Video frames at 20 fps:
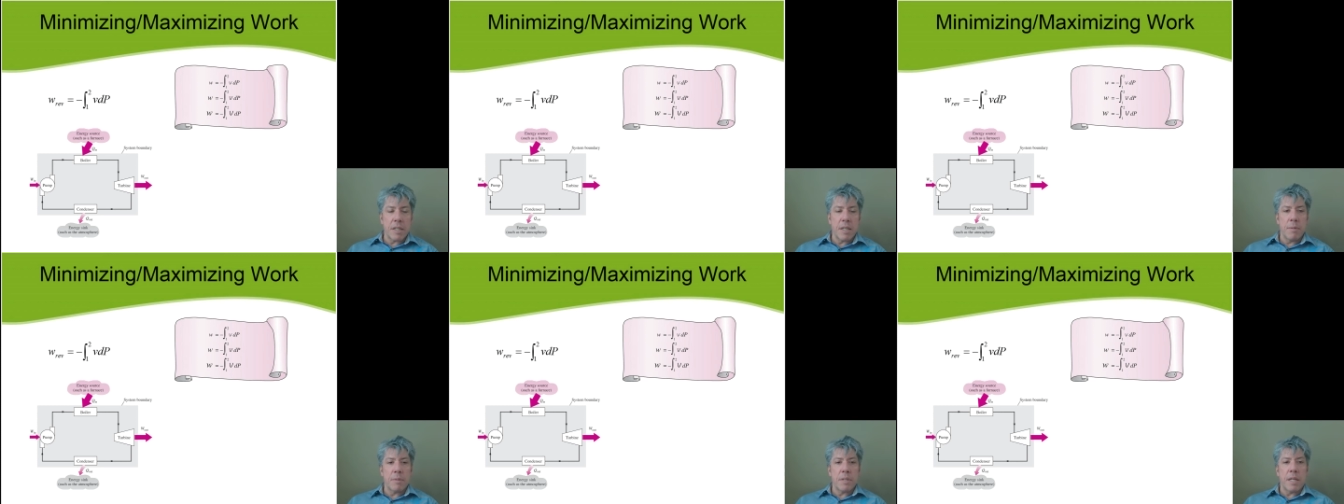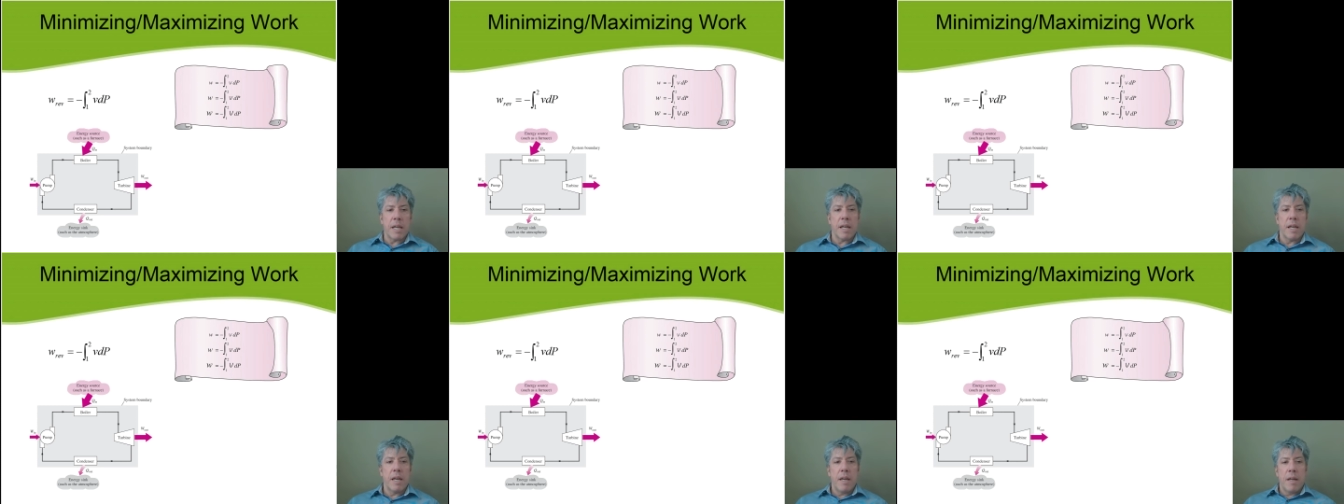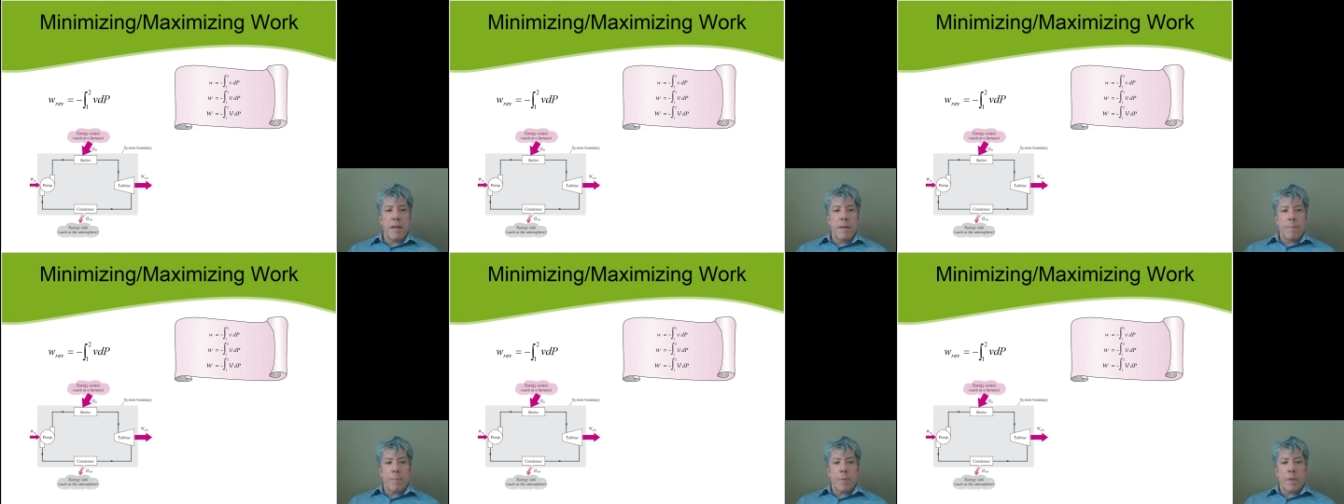seems like
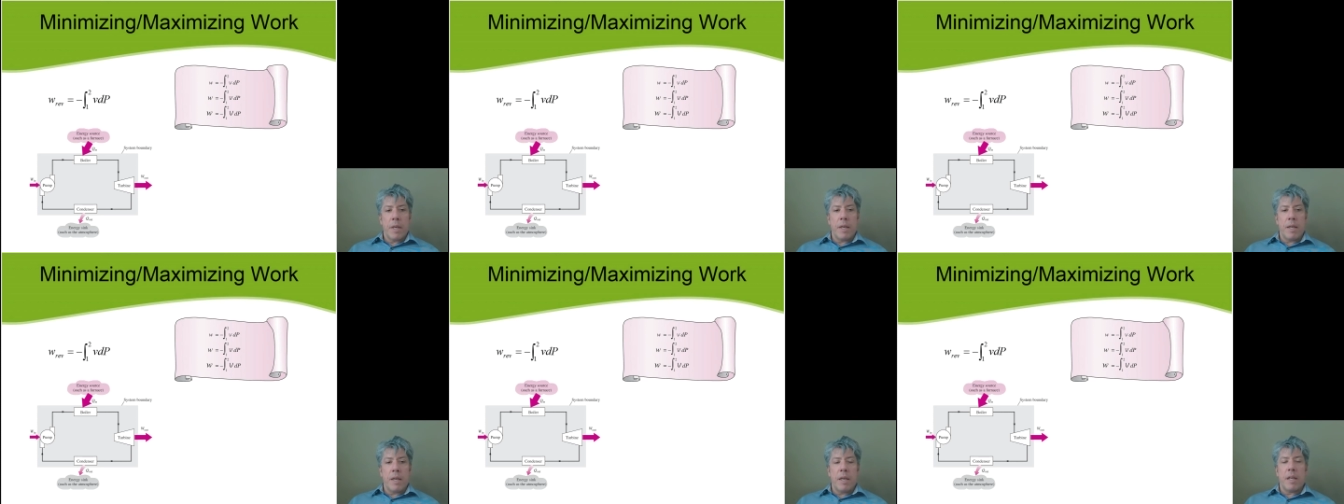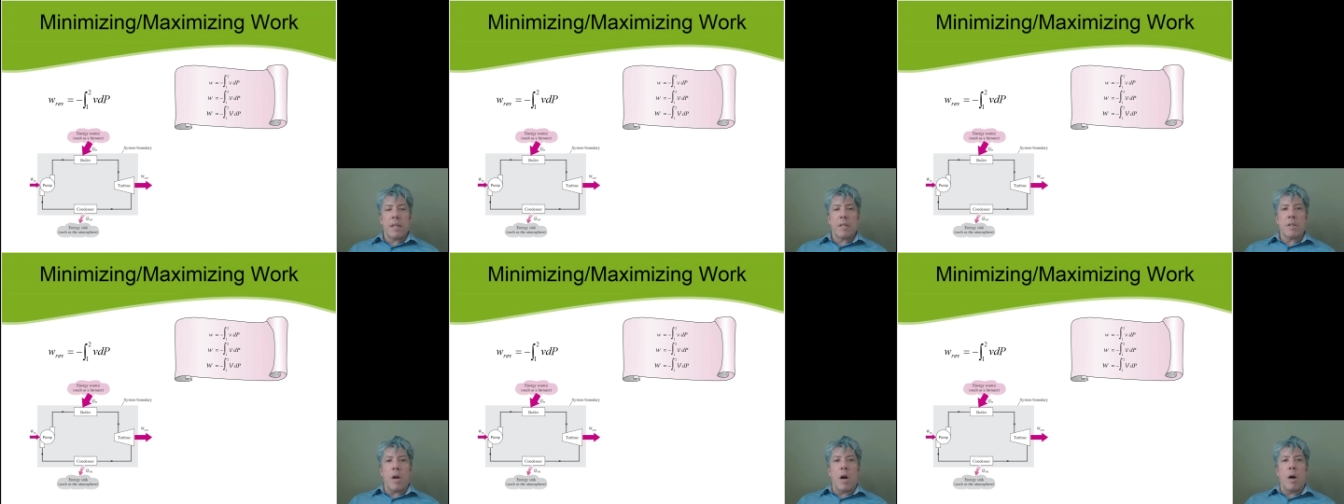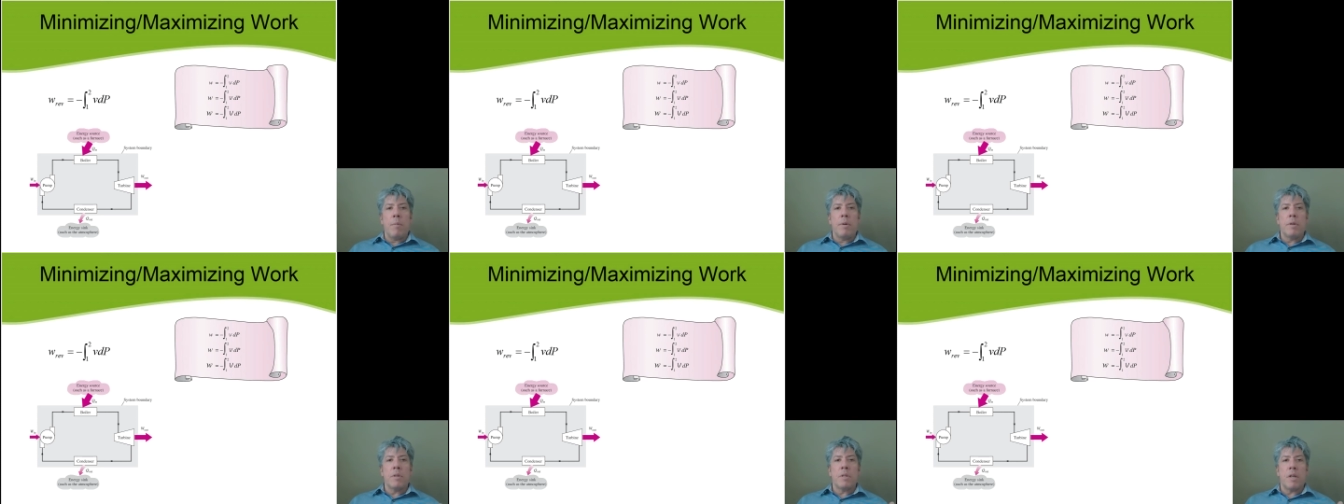it's
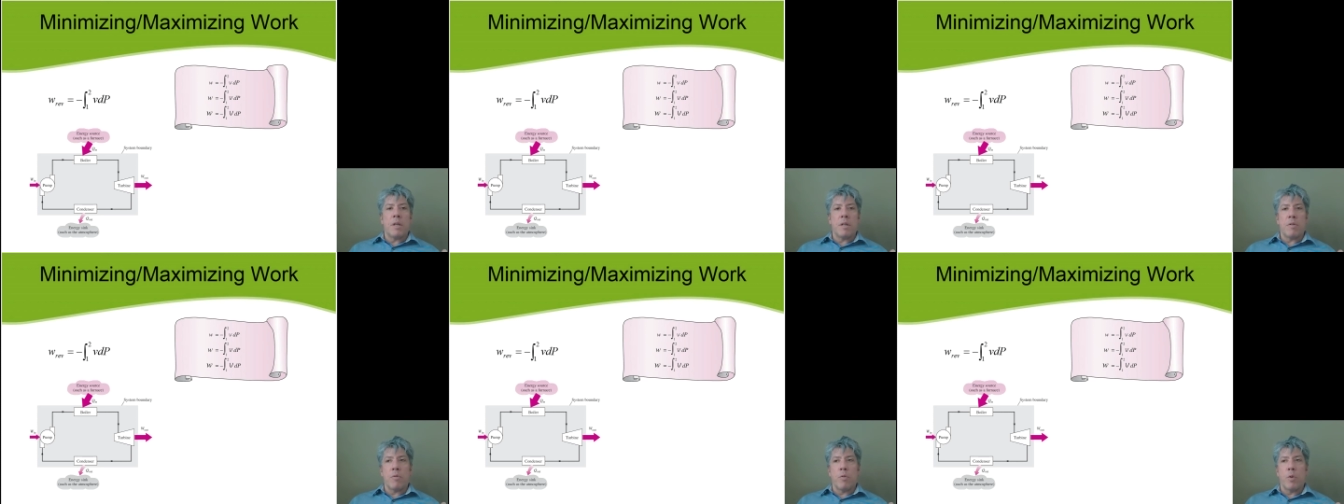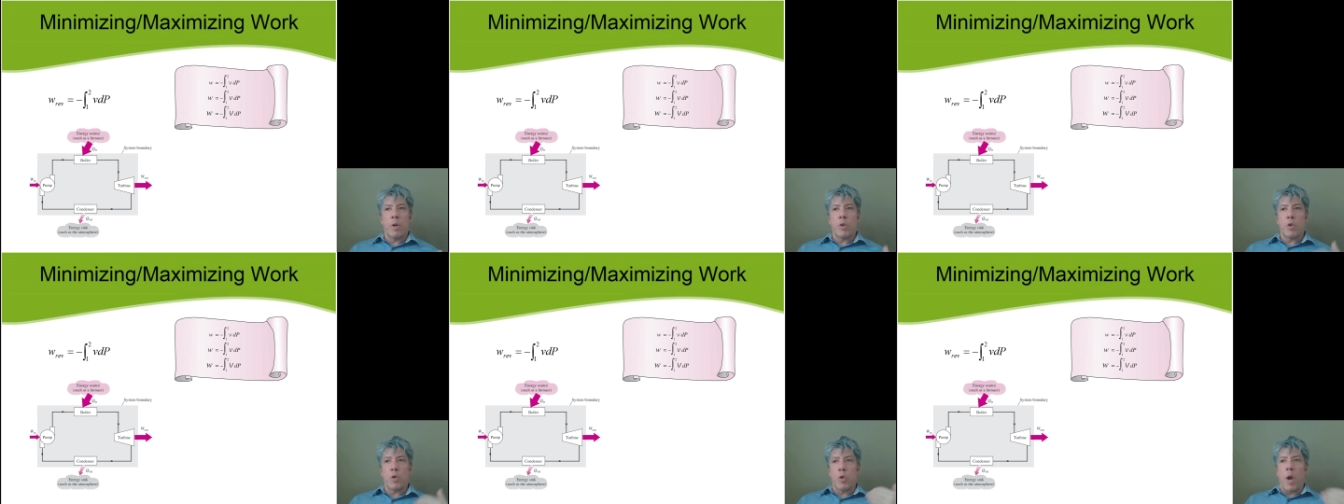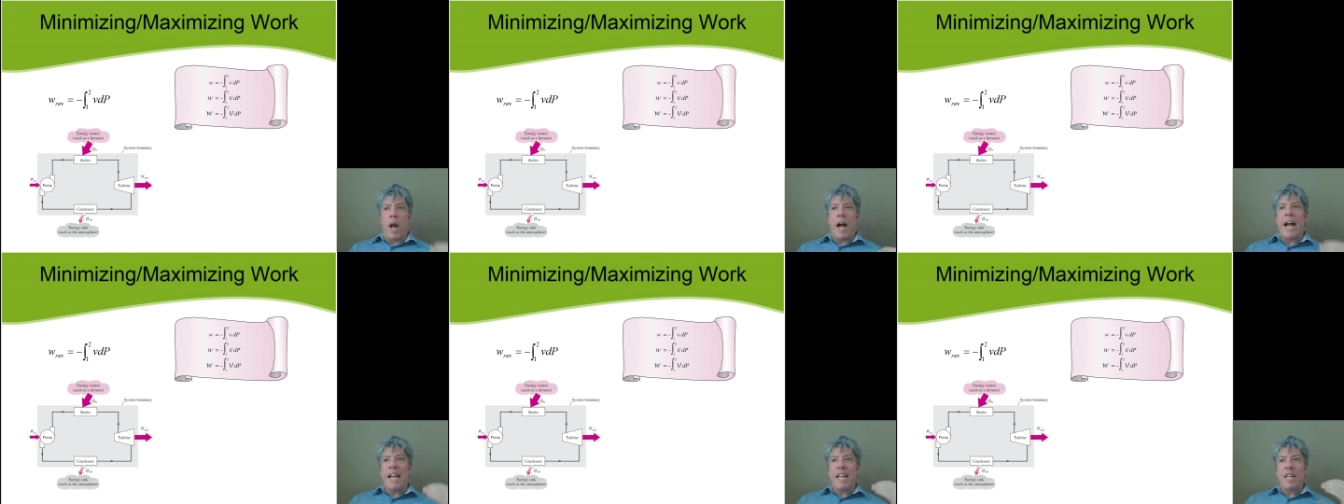almost as if we're
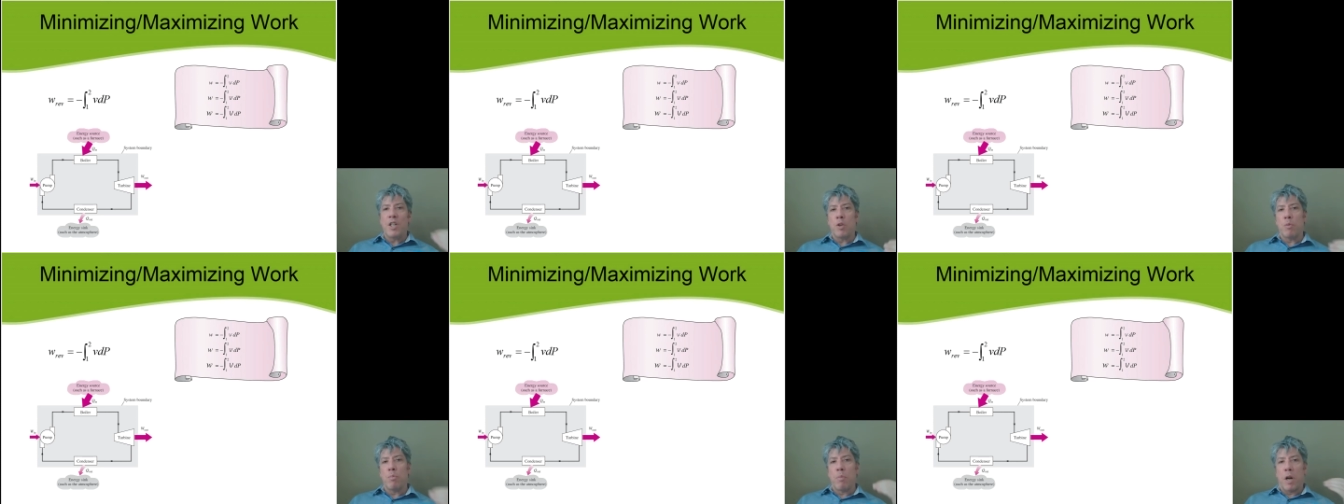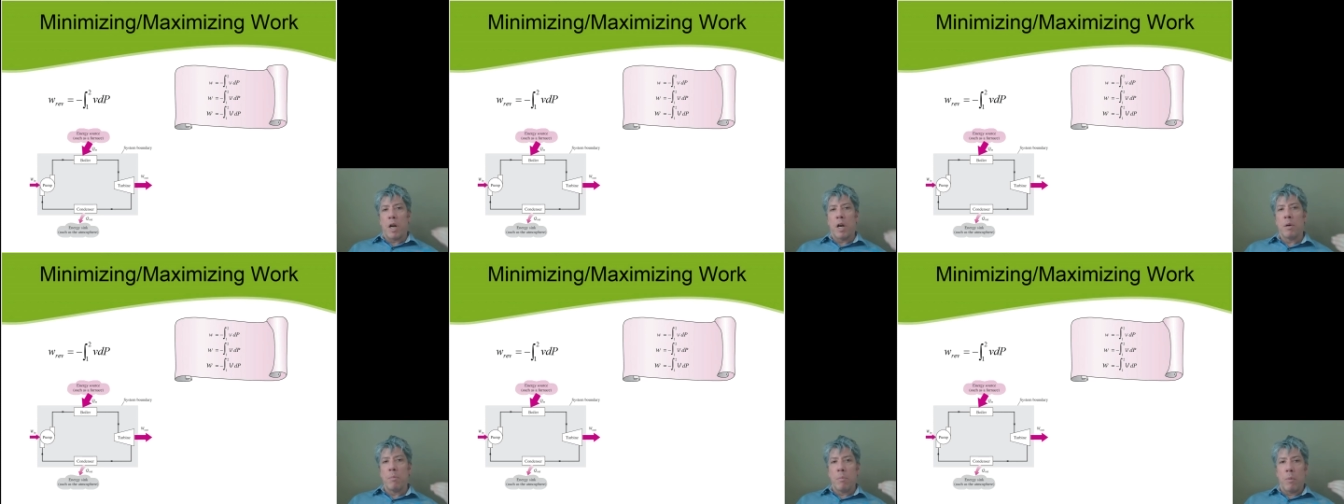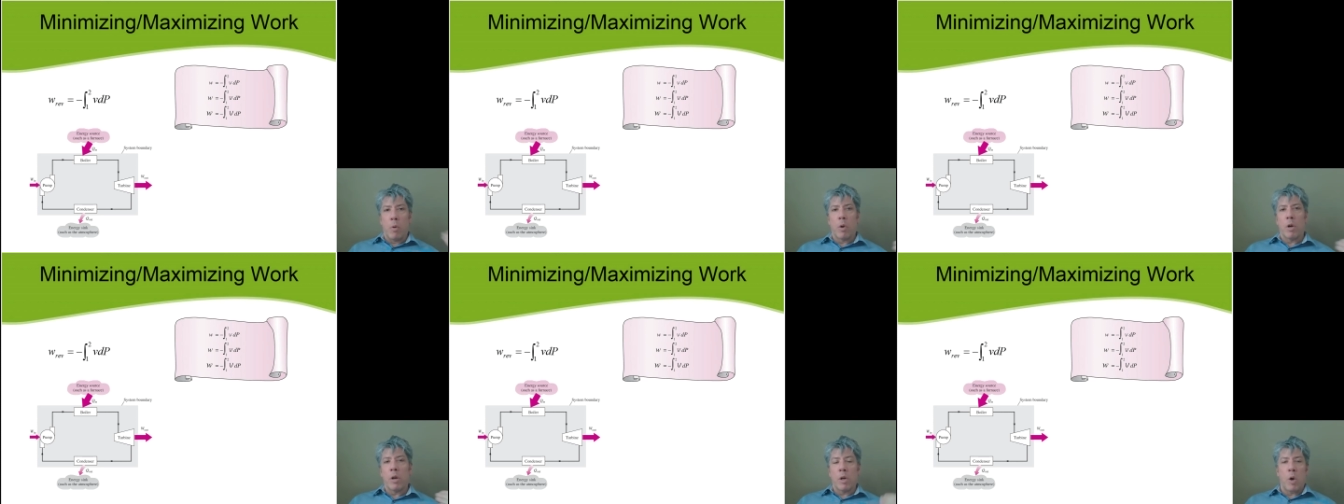trying to burn more